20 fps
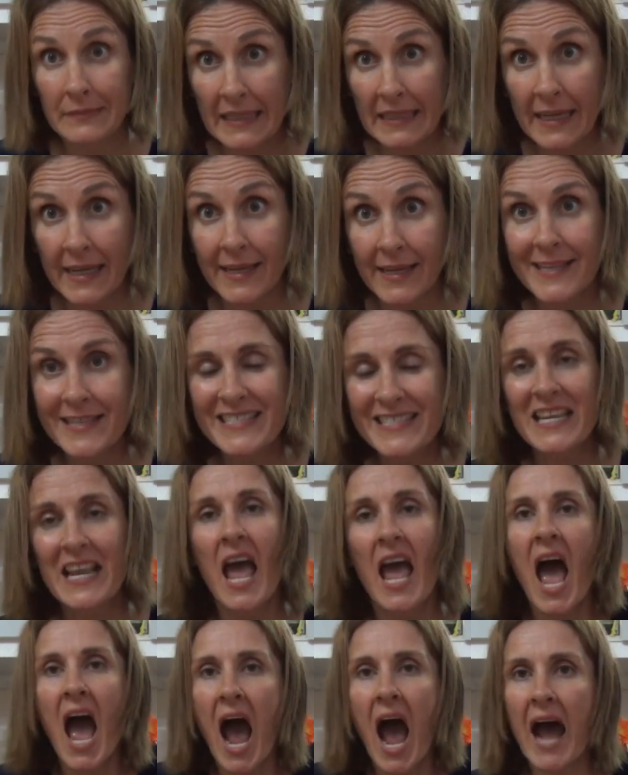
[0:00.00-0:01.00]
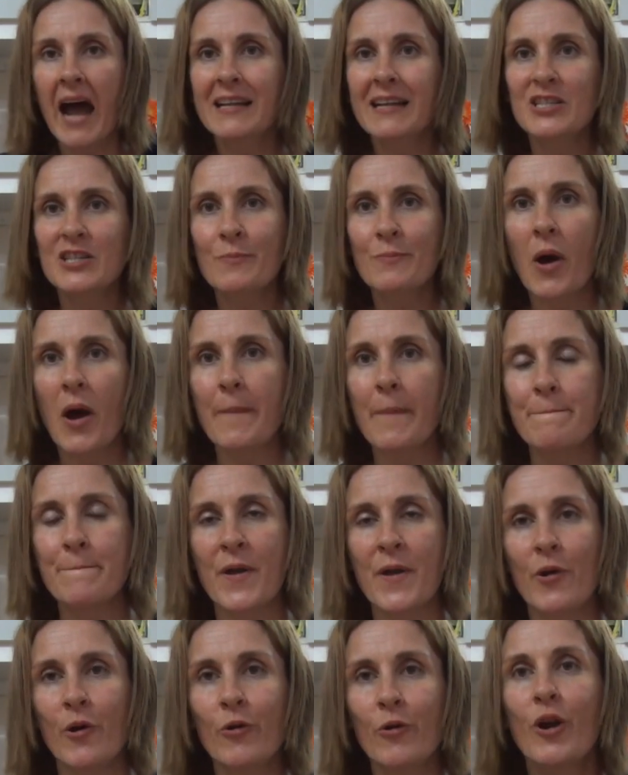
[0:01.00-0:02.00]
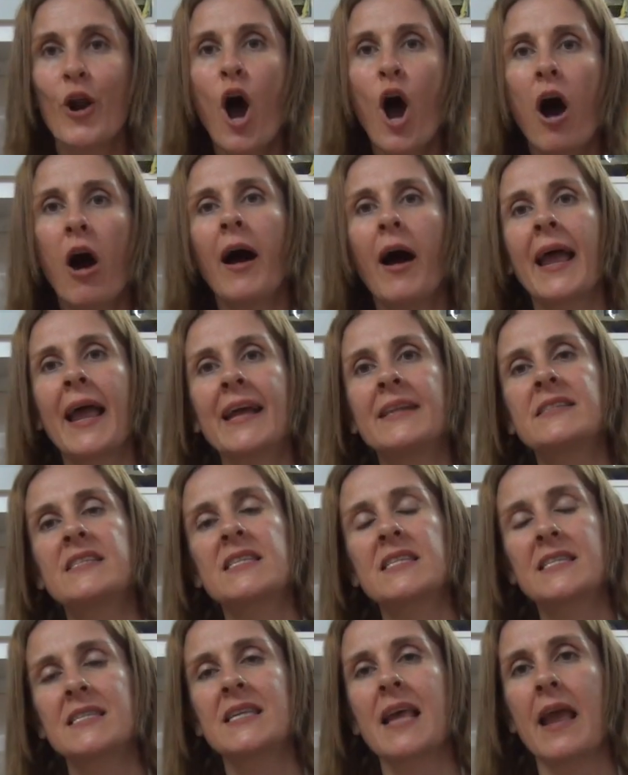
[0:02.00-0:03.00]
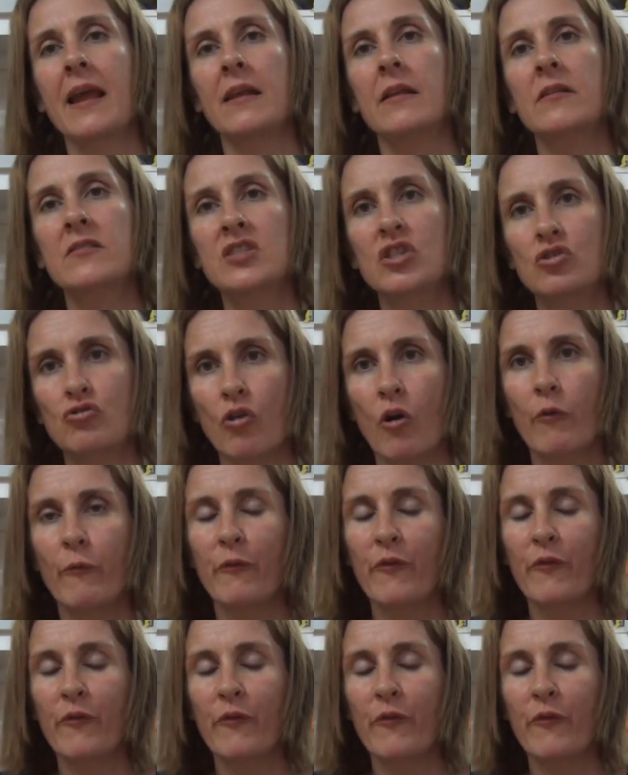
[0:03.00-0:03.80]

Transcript: years under my belt. I had set strong